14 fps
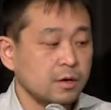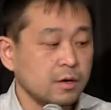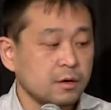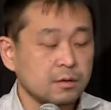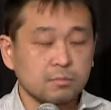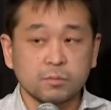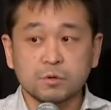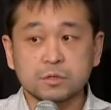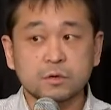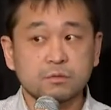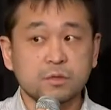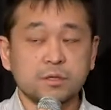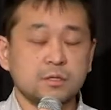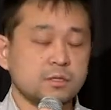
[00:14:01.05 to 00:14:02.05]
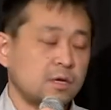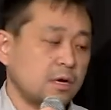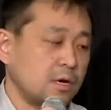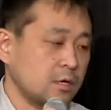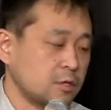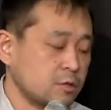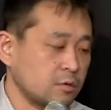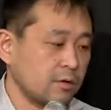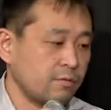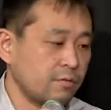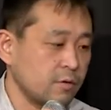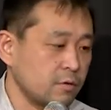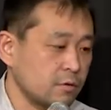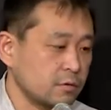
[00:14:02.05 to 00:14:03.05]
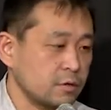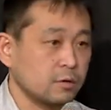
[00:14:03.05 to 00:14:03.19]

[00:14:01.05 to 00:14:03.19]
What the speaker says: And most of these, actually, I feel the